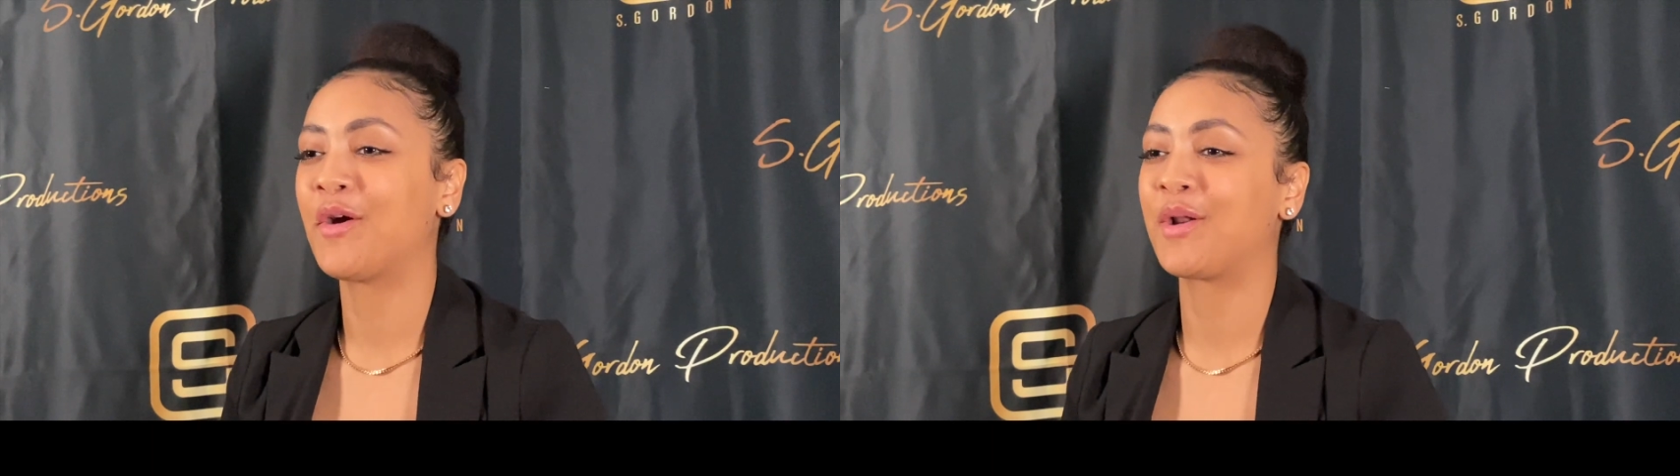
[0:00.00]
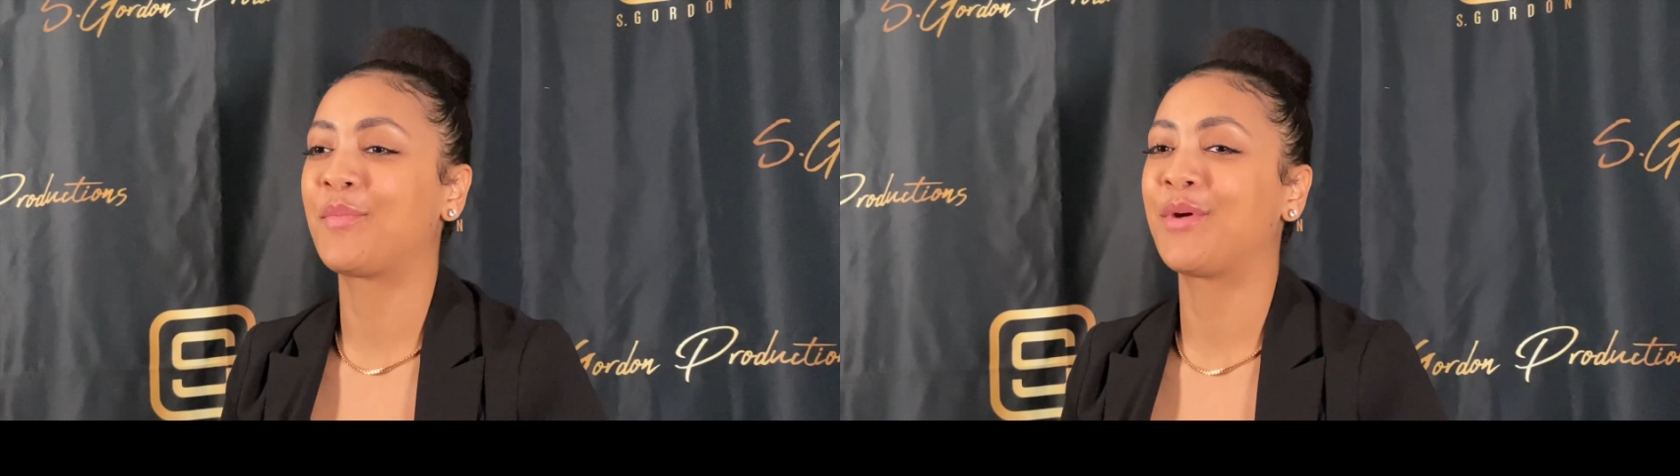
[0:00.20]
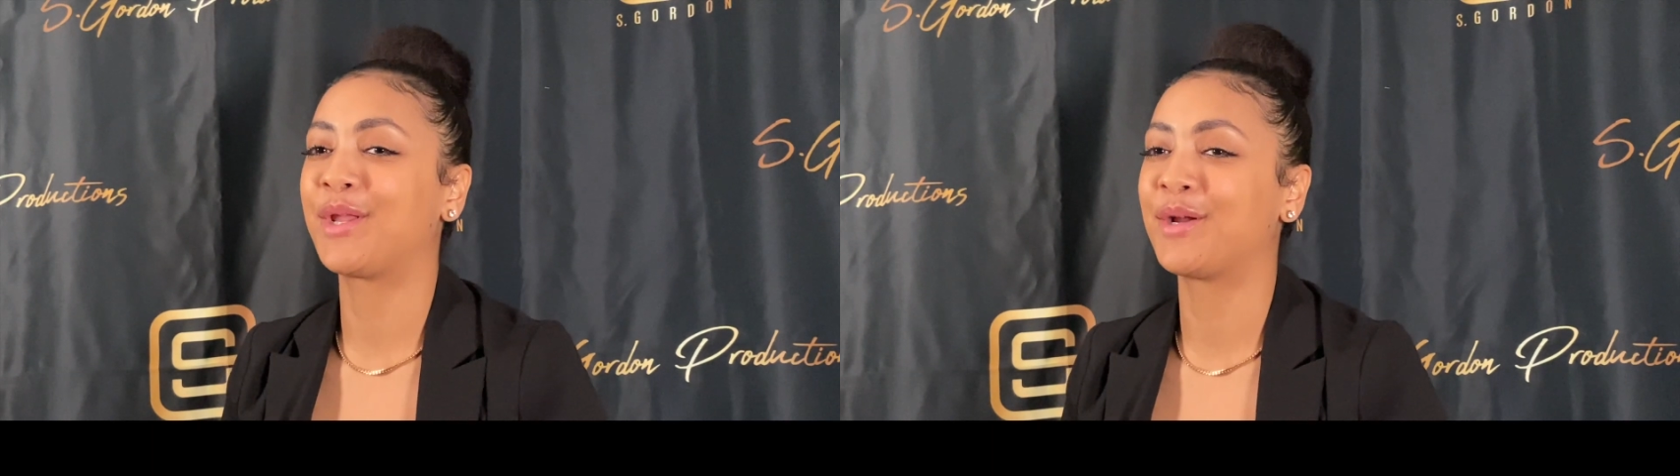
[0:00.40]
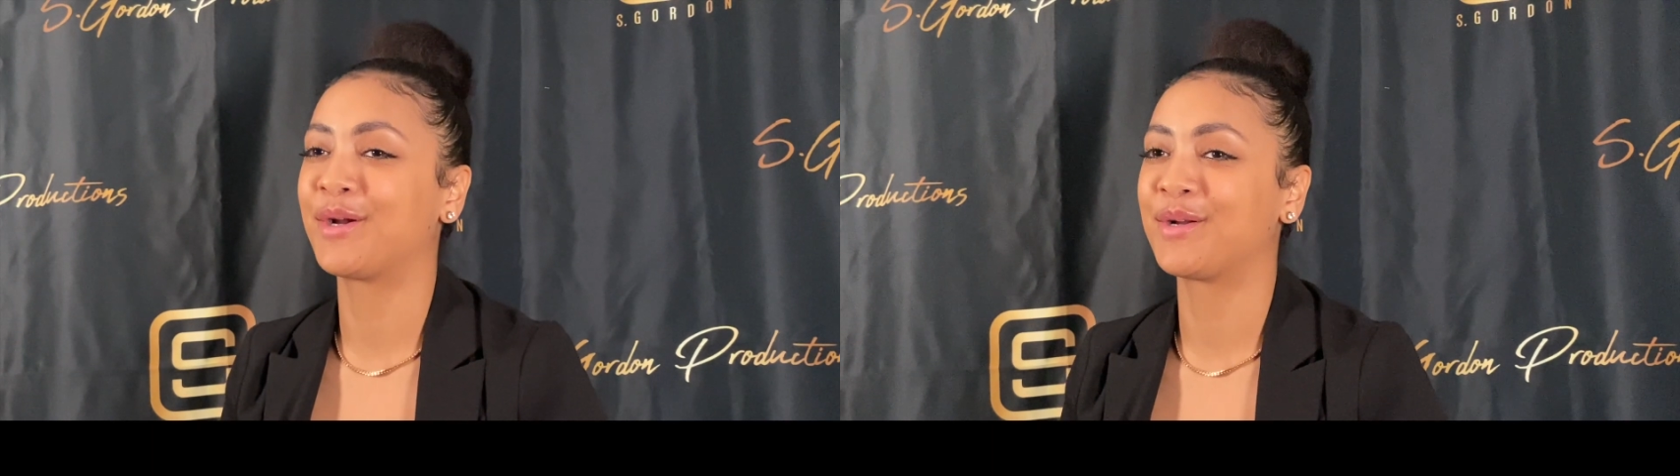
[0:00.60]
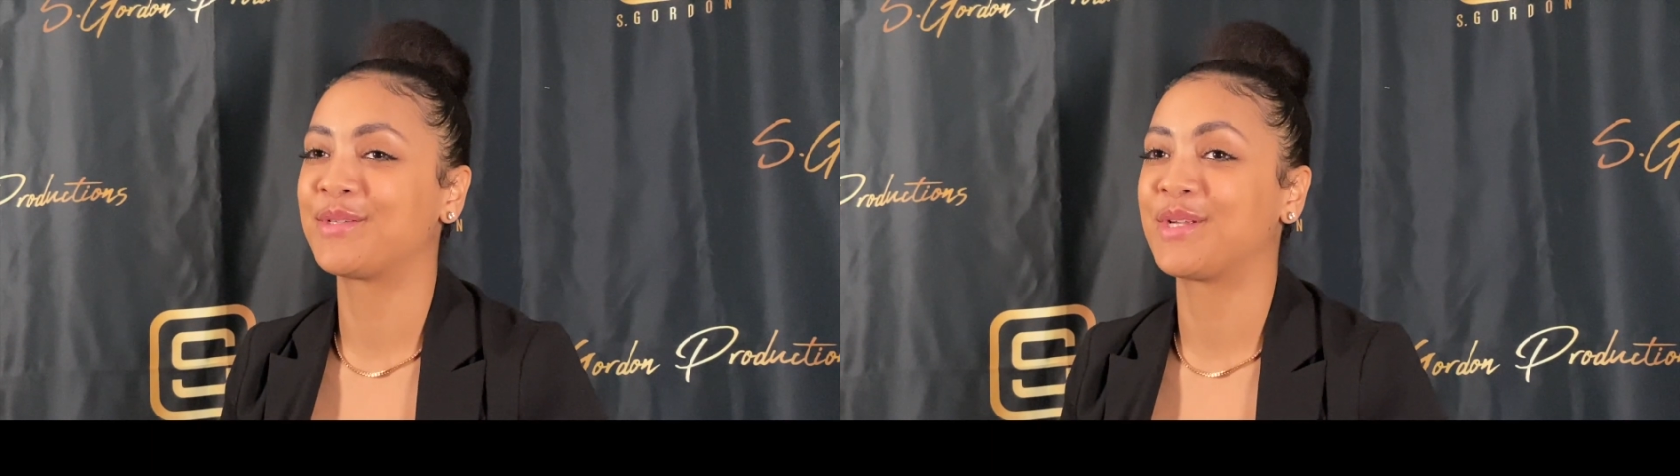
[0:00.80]
Or the pretty
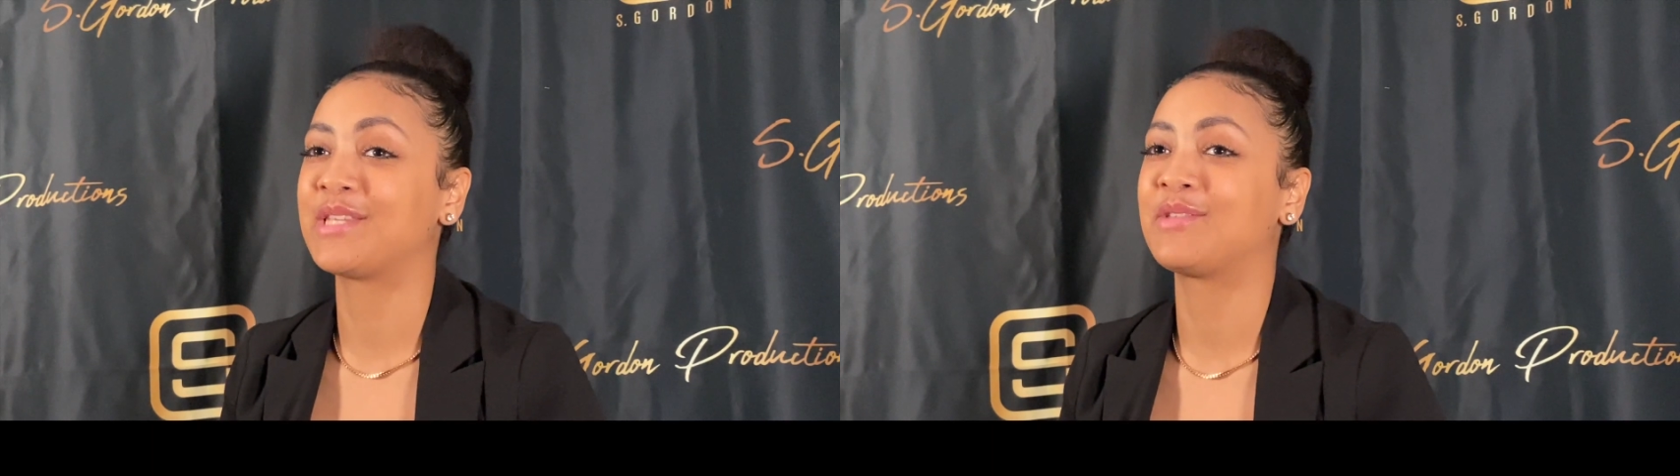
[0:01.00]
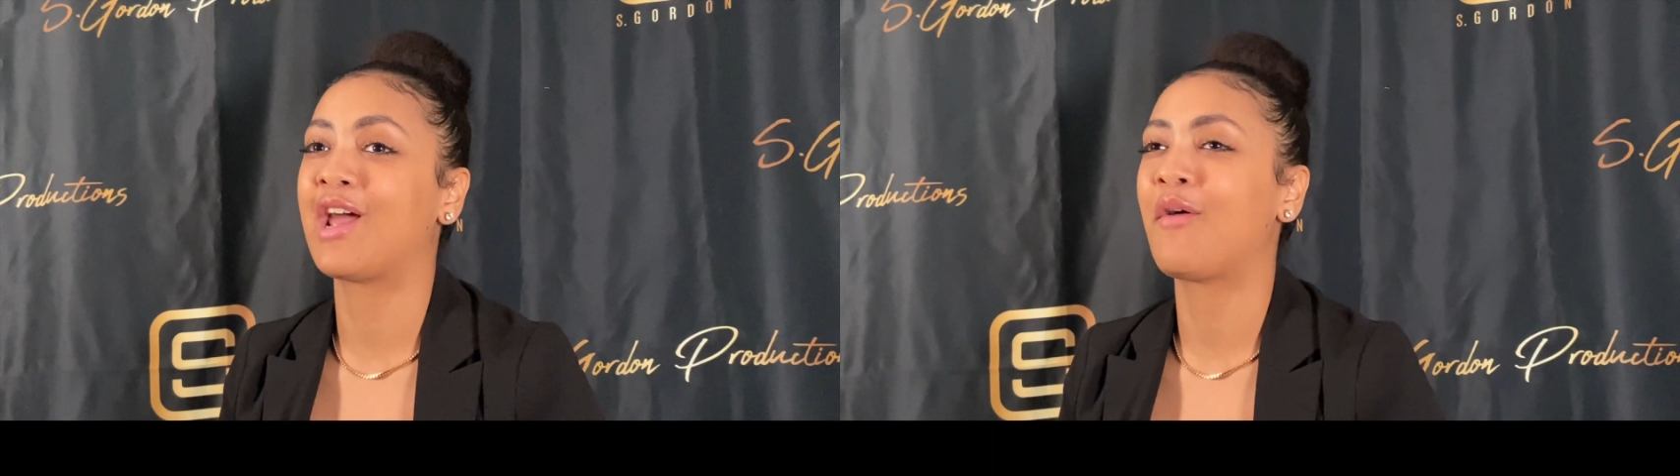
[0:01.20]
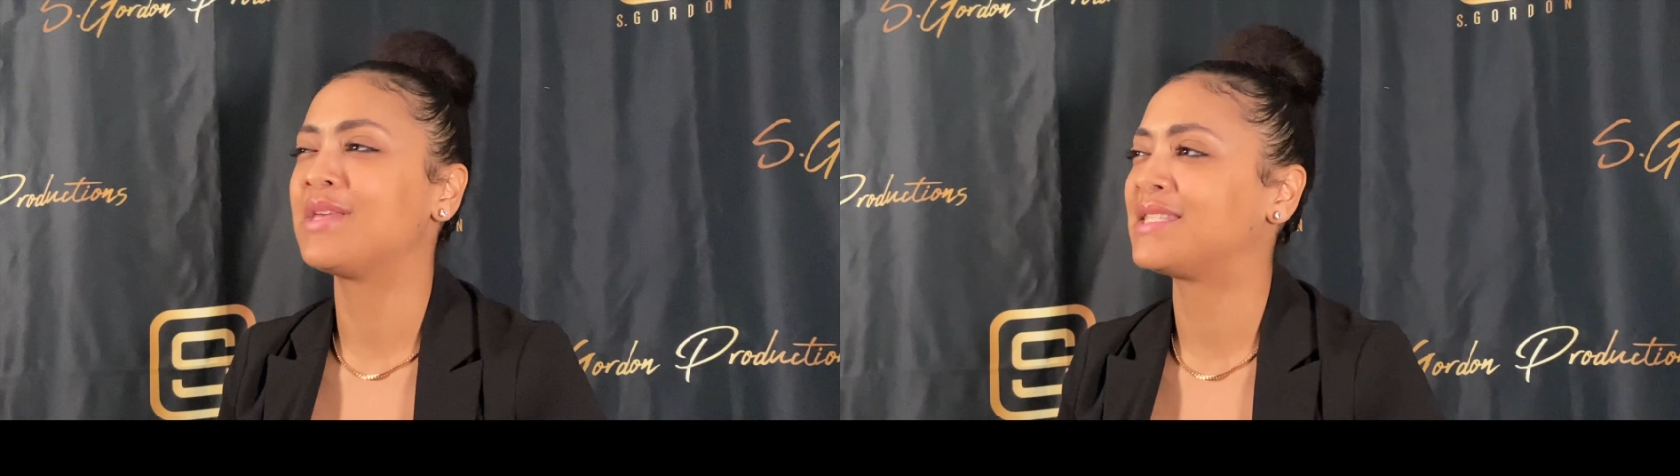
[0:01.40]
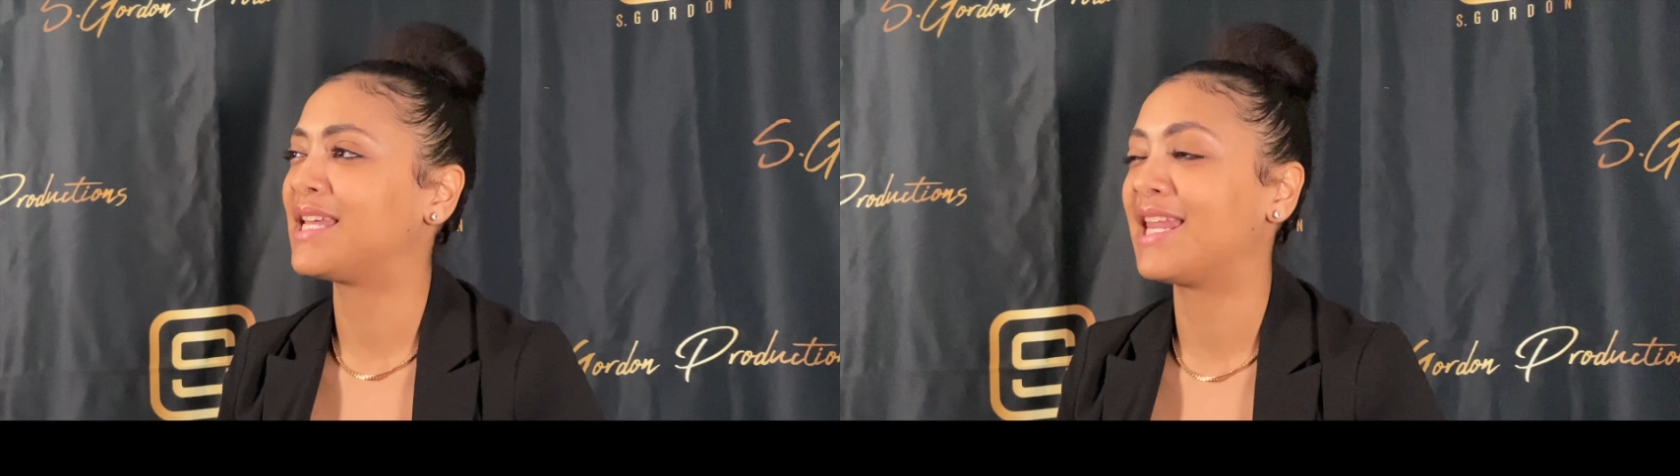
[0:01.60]
girls. That's what they always said,